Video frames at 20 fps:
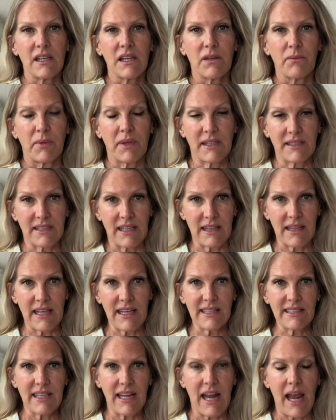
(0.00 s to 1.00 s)
Because the
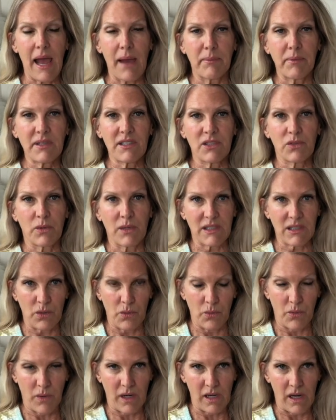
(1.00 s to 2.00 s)
things that happen to us
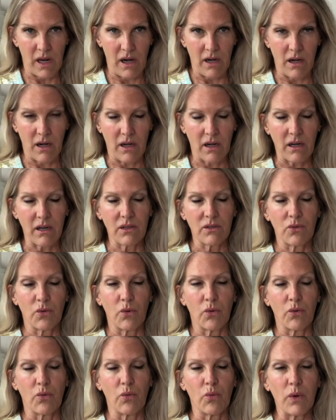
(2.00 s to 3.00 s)
when we're younger,
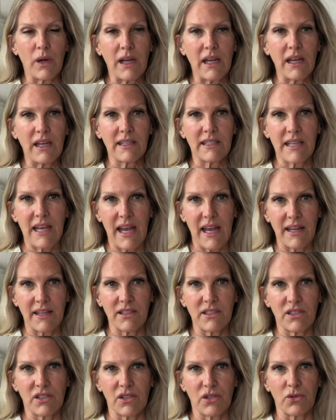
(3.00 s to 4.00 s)
we
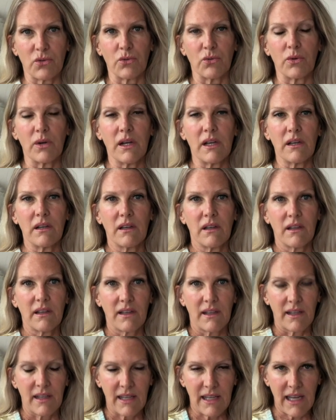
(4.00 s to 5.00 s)
tend to
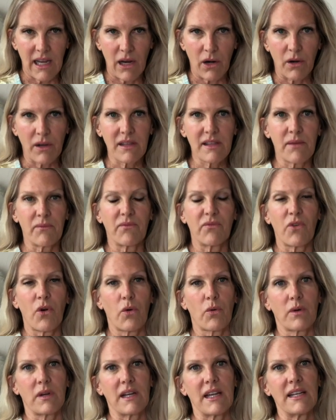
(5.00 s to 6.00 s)
carry them
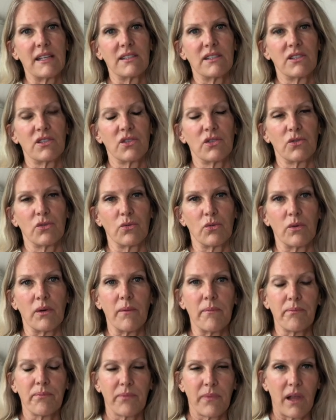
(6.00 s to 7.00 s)
forward into
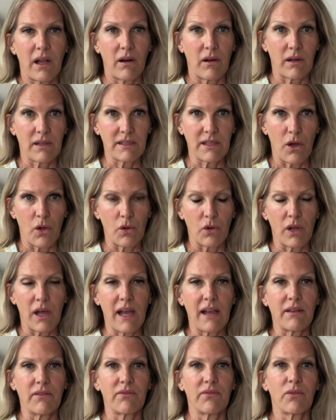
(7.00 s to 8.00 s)
our adult
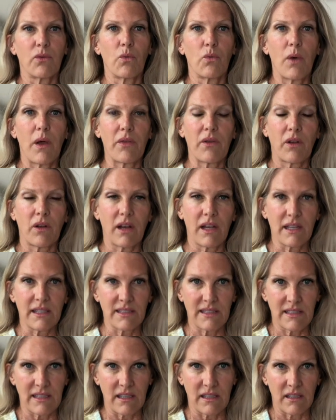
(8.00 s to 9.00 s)
life, whether
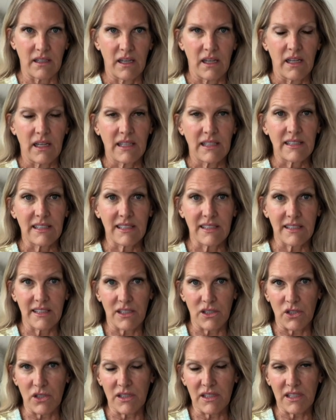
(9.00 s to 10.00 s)
it's
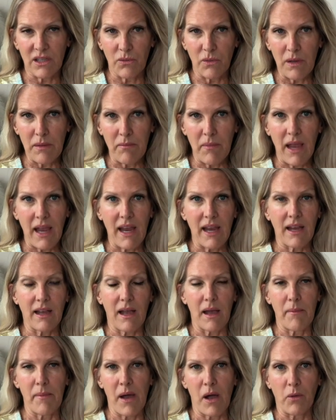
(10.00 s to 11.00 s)
decisions that we make
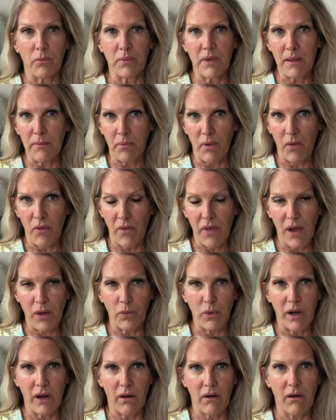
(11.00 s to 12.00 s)
about people that
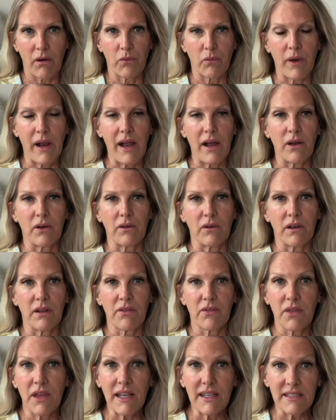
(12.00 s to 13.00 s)
we are around,
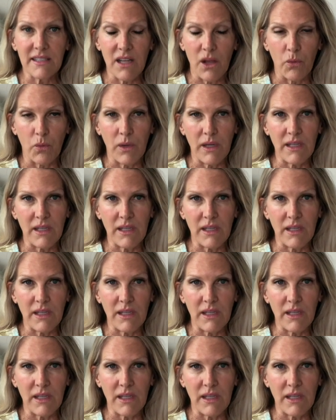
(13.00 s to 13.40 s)
things that we